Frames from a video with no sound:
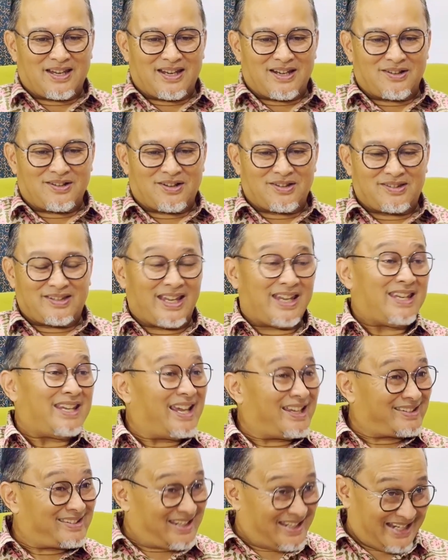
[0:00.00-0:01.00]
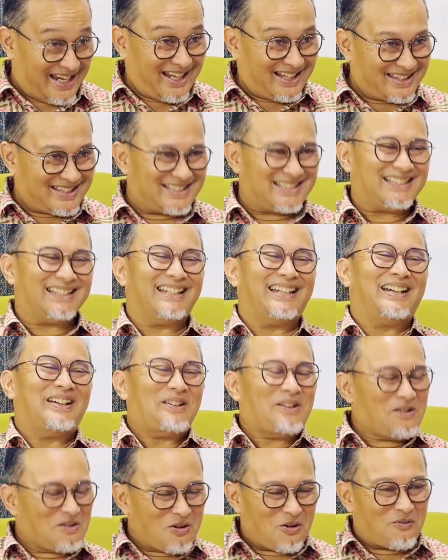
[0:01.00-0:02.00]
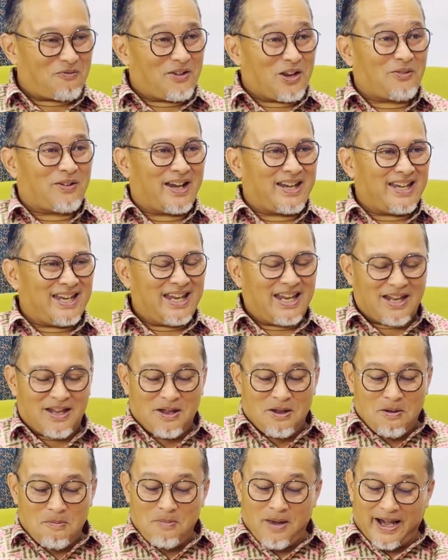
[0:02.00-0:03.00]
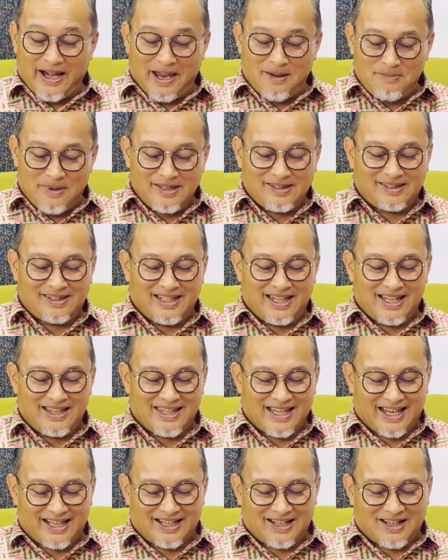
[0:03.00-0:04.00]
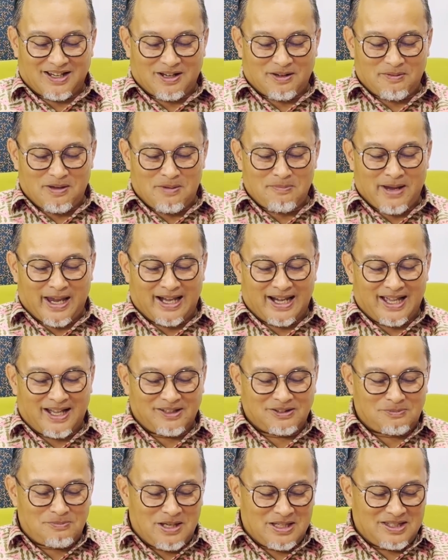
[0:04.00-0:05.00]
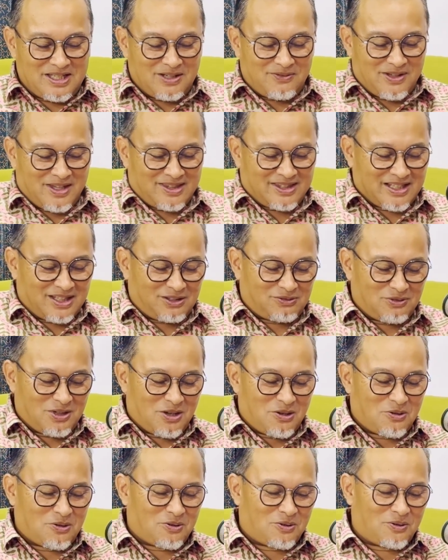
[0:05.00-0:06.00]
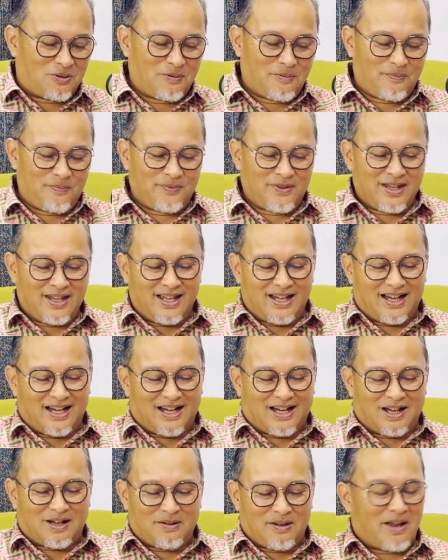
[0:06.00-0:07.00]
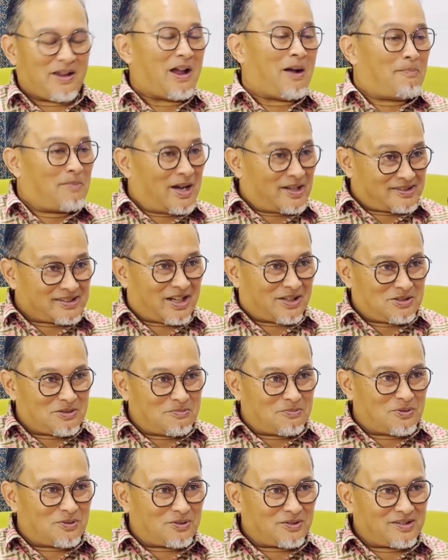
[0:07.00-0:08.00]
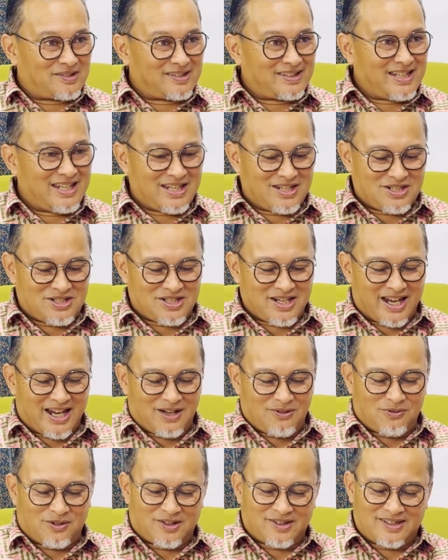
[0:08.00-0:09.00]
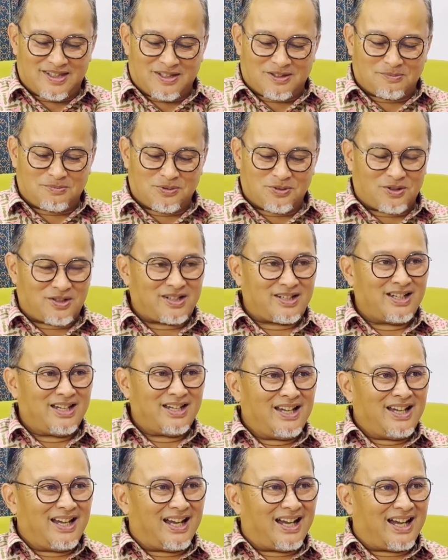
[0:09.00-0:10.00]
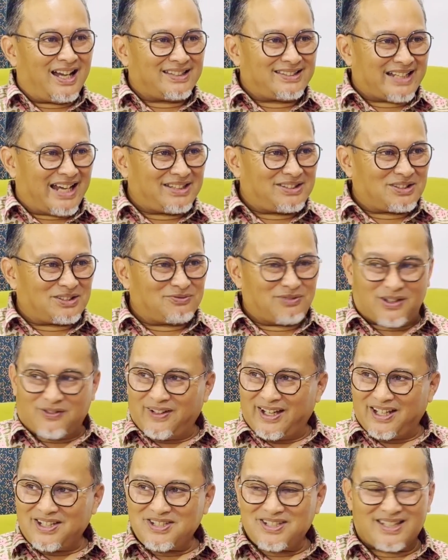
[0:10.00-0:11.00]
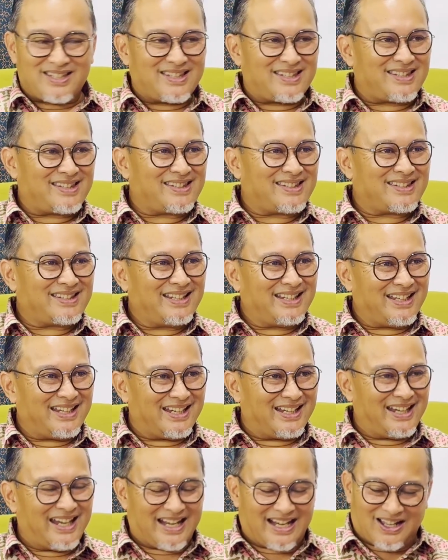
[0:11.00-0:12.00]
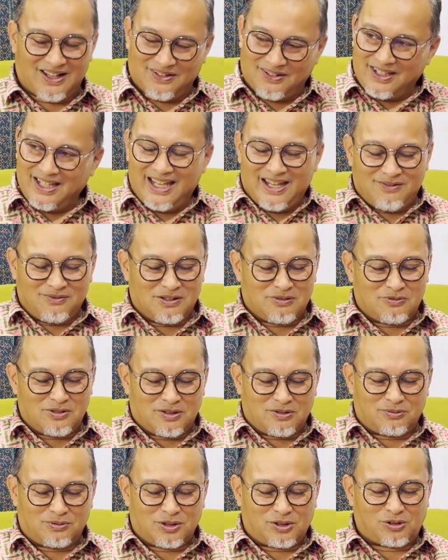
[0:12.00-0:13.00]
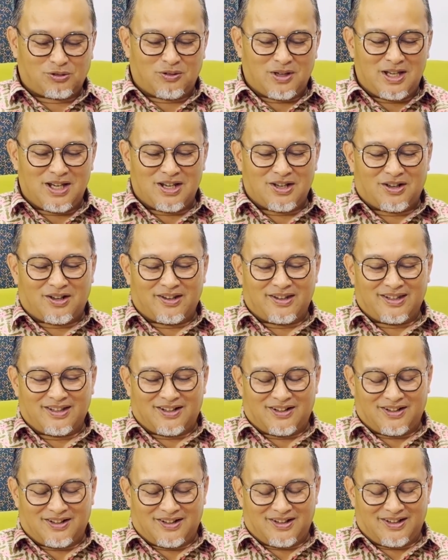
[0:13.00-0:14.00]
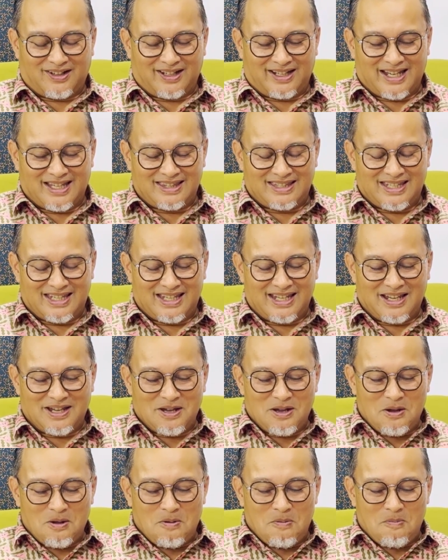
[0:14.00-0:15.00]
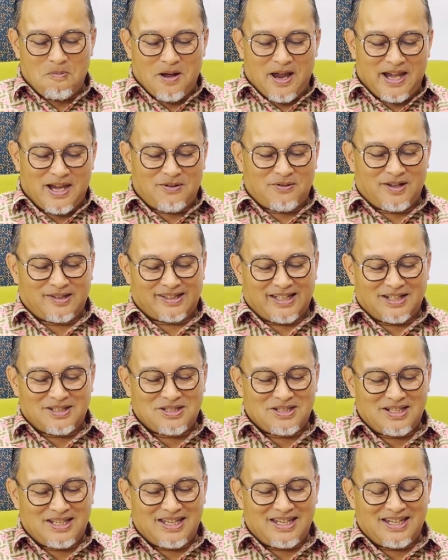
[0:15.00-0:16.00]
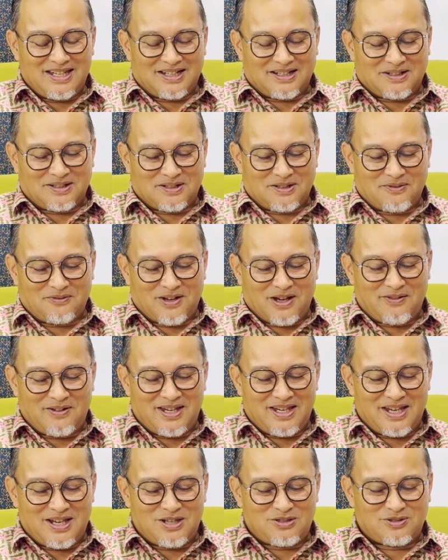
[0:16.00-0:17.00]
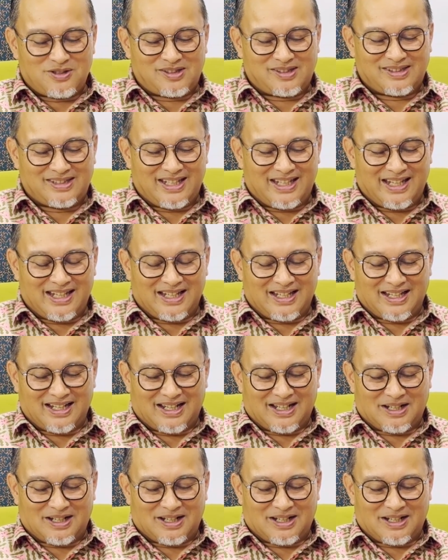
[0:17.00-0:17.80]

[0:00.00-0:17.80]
not saying yes yet. Hopefully one day. But I must say that in my last meeting with Tan Sri Noor, amongst other books he shared was this book titled Reflections. And we'll screen it on nanti. But it was actually a very interesting